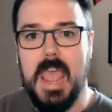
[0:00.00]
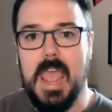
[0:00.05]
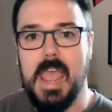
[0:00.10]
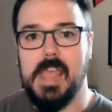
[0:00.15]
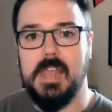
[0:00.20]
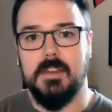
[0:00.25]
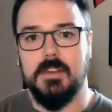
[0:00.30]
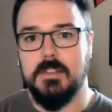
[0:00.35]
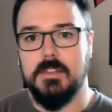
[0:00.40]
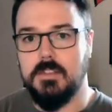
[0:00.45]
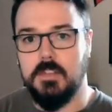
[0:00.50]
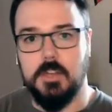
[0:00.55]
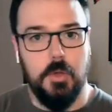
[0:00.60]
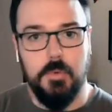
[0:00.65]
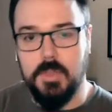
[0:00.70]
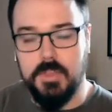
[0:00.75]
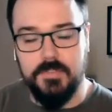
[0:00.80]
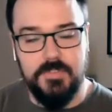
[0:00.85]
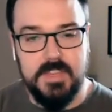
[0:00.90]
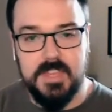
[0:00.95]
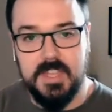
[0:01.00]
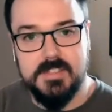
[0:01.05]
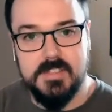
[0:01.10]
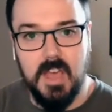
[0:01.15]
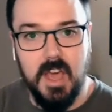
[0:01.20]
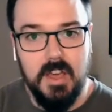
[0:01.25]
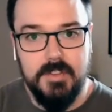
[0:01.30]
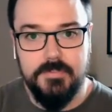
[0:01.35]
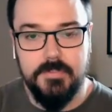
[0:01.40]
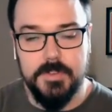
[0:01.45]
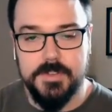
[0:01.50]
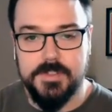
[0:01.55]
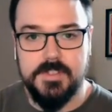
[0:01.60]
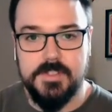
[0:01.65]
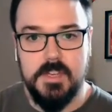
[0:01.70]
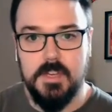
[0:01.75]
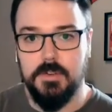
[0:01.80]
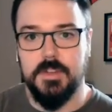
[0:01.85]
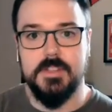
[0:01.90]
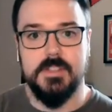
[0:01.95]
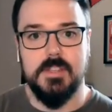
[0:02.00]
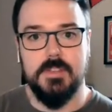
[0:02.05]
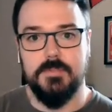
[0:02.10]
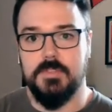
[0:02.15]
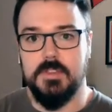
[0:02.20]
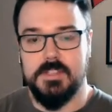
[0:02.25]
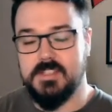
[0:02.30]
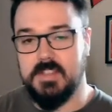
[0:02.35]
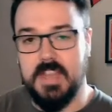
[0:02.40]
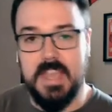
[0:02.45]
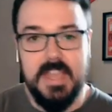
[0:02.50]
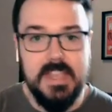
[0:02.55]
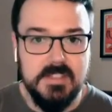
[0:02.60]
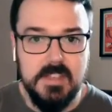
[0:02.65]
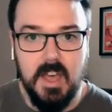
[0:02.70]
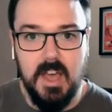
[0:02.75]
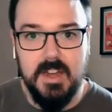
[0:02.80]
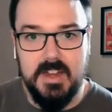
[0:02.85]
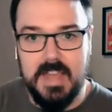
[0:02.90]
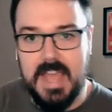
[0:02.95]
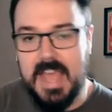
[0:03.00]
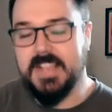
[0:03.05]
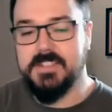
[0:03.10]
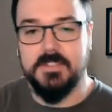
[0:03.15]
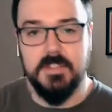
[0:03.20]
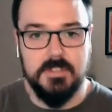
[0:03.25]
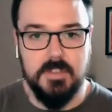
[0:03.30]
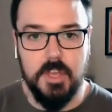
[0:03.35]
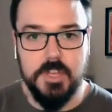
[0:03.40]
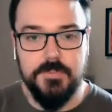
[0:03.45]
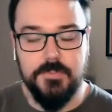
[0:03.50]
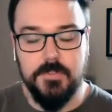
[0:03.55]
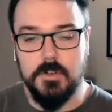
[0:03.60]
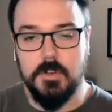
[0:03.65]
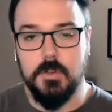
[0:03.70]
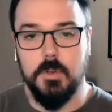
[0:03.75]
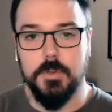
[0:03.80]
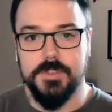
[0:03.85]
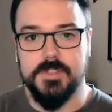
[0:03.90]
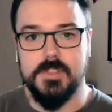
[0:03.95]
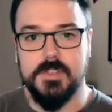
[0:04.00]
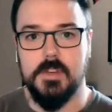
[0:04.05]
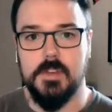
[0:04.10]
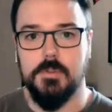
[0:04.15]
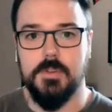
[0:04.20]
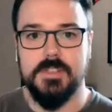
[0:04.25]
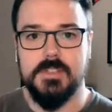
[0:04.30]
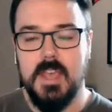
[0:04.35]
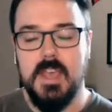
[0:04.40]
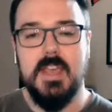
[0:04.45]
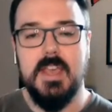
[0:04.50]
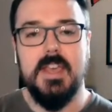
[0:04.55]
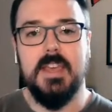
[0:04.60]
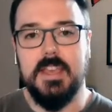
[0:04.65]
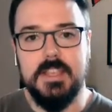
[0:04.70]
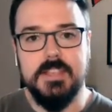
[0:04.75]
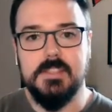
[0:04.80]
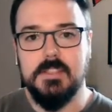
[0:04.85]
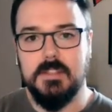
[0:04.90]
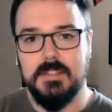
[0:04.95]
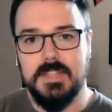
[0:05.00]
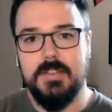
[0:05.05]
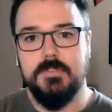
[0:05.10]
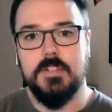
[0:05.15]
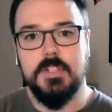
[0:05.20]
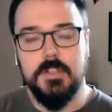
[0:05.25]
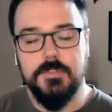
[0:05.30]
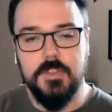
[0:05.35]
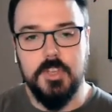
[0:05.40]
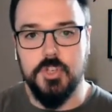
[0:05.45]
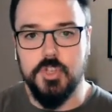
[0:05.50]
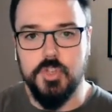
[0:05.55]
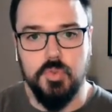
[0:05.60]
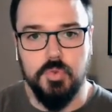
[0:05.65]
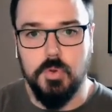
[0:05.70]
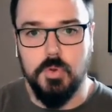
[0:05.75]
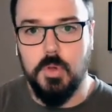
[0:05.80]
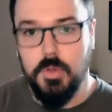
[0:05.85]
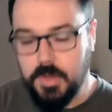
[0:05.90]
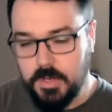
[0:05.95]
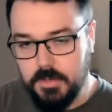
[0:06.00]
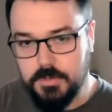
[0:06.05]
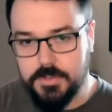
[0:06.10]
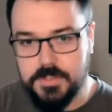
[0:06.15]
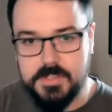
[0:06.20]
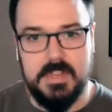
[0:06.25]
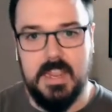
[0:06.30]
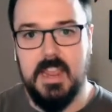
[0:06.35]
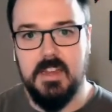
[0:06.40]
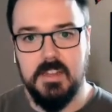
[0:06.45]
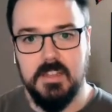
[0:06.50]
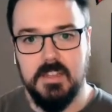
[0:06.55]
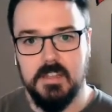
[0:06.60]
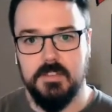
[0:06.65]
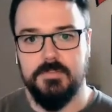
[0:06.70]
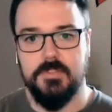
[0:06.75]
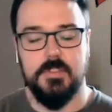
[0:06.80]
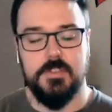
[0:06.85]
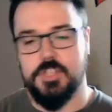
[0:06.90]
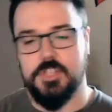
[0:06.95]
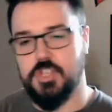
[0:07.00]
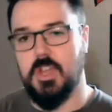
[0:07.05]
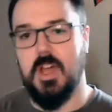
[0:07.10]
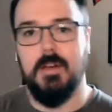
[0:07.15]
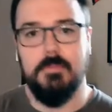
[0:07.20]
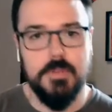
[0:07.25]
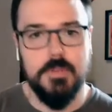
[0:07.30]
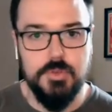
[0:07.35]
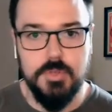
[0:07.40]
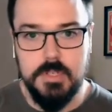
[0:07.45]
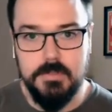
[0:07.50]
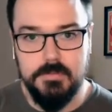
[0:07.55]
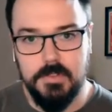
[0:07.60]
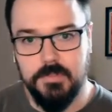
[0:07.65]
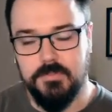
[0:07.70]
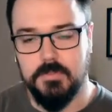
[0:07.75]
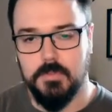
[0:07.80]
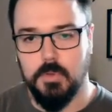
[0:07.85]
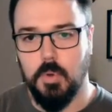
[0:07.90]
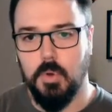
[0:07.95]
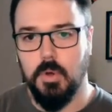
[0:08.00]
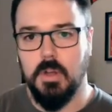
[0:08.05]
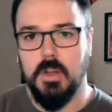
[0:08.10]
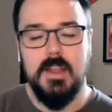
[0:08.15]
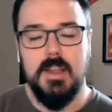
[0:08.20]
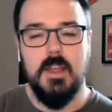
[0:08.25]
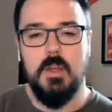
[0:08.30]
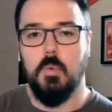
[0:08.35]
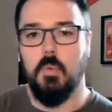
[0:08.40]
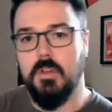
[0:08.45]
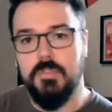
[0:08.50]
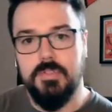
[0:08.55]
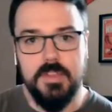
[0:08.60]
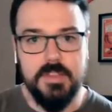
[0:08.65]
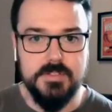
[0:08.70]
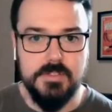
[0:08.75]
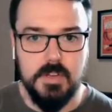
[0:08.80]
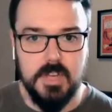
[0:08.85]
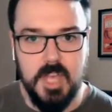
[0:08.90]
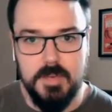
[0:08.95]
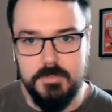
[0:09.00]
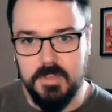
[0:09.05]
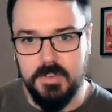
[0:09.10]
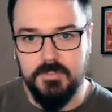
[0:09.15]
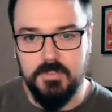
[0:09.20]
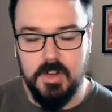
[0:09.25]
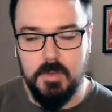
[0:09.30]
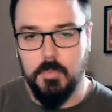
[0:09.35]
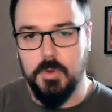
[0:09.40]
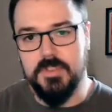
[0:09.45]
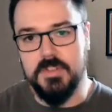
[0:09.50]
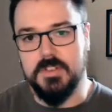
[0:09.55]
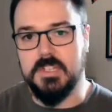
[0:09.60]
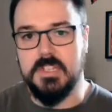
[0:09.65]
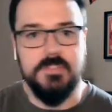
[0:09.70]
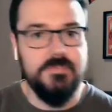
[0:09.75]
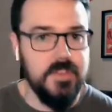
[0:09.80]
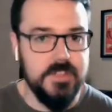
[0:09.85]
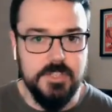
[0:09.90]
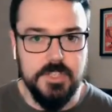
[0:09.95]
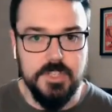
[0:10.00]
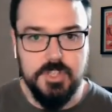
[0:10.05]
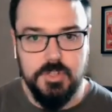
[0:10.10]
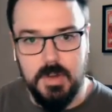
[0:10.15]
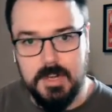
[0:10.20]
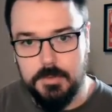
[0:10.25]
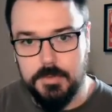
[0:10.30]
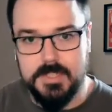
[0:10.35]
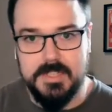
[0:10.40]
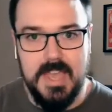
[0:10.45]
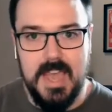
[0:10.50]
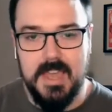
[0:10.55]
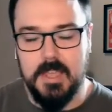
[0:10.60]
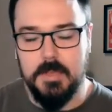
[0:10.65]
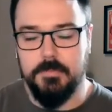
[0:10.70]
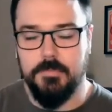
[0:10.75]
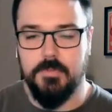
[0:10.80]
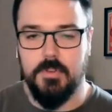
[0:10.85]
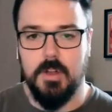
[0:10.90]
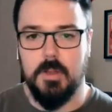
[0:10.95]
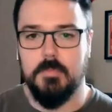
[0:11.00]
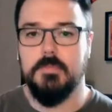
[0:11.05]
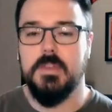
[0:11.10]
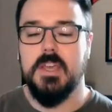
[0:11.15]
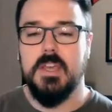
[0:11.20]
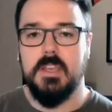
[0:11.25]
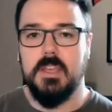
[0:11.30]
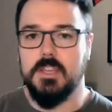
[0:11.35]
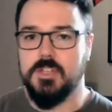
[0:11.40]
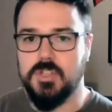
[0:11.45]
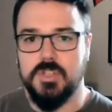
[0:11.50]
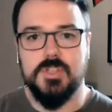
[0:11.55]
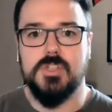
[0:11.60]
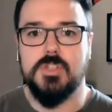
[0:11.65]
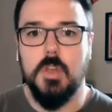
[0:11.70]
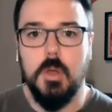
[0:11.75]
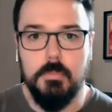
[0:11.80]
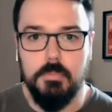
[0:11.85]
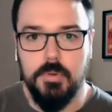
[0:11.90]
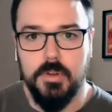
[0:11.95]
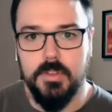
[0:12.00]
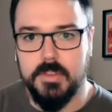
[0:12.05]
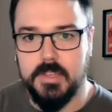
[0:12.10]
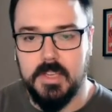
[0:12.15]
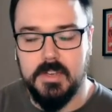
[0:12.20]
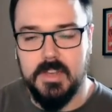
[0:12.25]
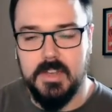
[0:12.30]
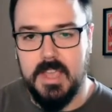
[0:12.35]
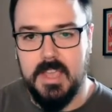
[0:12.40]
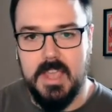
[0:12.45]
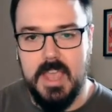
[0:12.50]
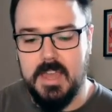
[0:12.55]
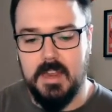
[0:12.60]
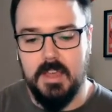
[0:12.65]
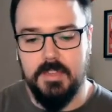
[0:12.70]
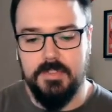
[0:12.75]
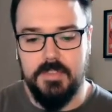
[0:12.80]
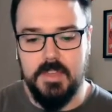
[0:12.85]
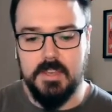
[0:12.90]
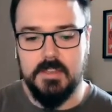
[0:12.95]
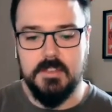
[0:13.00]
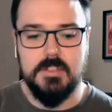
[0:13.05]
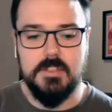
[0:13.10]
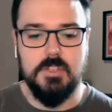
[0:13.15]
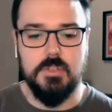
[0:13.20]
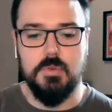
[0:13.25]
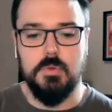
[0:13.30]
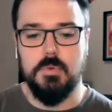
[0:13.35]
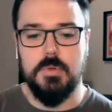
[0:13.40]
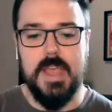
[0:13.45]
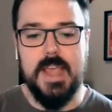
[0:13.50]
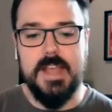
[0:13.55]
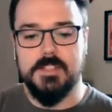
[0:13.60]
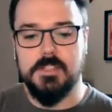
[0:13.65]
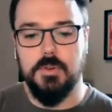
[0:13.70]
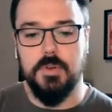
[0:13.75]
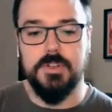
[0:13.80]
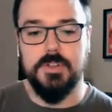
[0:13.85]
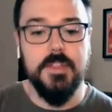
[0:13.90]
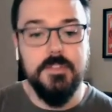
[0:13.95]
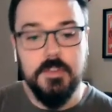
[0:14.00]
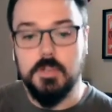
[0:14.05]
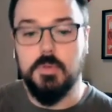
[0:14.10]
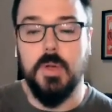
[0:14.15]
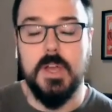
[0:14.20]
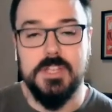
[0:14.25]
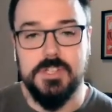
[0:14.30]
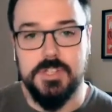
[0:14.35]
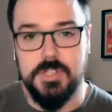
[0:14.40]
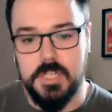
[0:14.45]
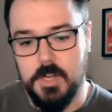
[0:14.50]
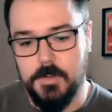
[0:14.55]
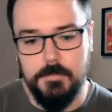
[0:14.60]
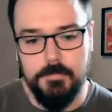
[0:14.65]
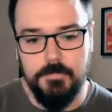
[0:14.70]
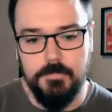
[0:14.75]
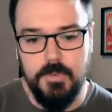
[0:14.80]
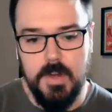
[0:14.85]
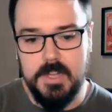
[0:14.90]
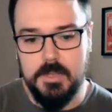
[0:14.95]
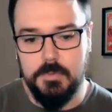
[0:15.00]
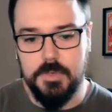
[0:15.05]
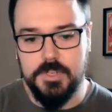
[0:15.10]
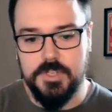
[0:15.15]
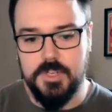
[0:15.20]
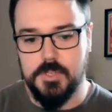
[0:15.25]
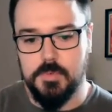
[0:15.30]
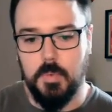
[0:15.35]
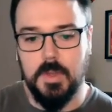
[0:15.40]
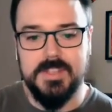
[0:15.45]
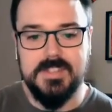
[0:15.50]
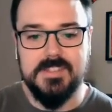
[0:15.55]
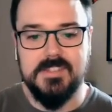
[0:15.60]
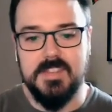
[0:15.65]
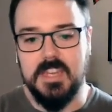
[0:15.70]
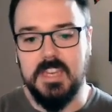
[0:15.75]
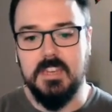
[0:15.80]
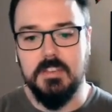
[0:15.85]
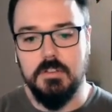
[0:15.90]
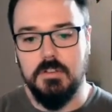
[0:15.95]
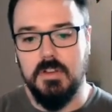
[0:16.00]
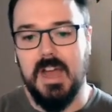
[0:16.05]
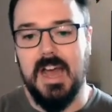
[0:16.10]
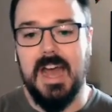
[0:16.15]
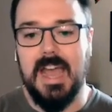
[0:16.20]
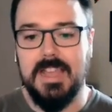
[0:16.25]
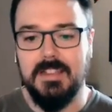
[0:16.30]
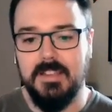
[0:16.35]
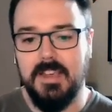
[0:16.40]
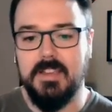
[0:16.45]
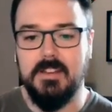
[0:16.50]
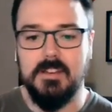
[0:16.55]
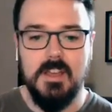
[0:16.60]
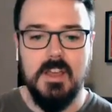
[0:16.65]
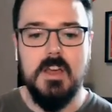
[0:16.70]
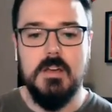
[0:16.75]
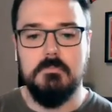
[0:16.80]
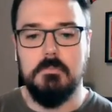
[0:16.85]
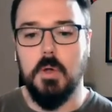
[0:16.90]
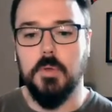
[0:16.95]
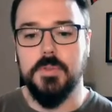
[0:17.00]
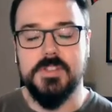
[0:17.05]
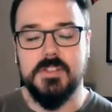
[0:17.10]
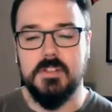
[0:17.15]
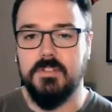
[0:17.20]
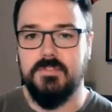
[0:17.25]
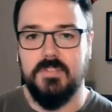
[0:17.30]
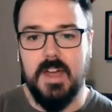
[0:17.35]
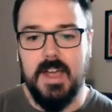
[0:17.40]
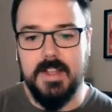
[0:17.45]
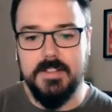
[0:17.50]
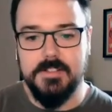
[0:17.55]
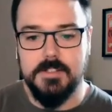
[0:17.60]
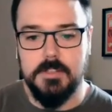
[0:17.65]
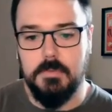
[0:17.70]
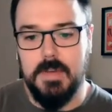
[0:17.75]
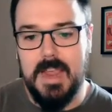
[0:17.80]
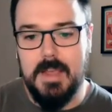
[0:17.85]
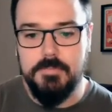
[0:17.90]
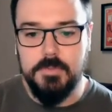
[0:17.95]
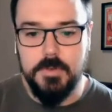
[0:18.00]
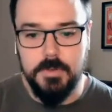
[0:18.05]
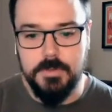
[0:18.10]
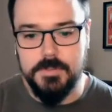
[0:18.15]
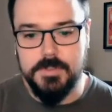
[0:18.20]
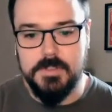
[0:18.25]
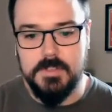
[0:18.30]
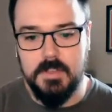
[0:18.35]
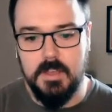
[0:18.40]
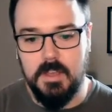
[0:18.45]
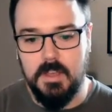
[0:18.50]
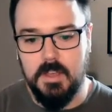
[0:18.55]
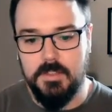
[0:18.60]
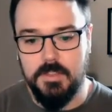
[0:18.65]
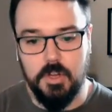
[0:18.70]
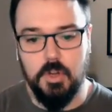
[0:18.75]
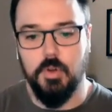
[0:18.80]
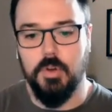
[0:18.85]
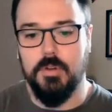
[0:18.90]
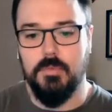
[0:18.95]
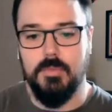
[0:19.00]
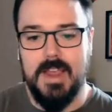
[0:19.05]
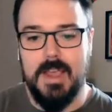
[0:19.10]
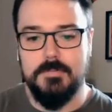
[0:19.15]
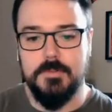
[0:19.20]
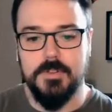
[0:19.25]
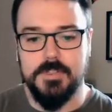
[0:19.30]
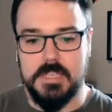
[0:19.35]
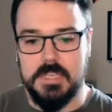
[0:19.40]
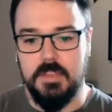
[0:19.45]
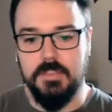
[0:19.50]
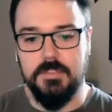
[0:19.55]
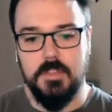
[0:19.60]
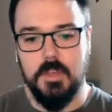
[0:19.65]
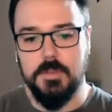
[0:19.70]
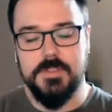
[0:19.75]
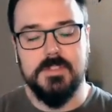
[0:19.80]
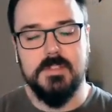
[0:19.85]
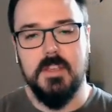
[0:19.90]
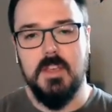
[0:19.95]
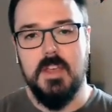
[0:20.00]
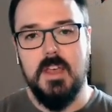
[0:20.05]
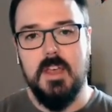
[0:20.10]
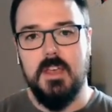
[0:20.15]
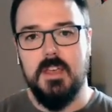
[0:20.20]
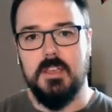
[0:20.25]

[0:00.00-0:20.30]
And, you know, if he gets hot for a series, if he stays hot, has the touch for a whole series, his level of control and understanding of the geometry of the floor, where things are coming from, where the defense is trying to attack him from, it's just so brilliant. And I think to answer another question here from Freddie, which is what singular highlight most defines the Raptors, the current Raptors ethos.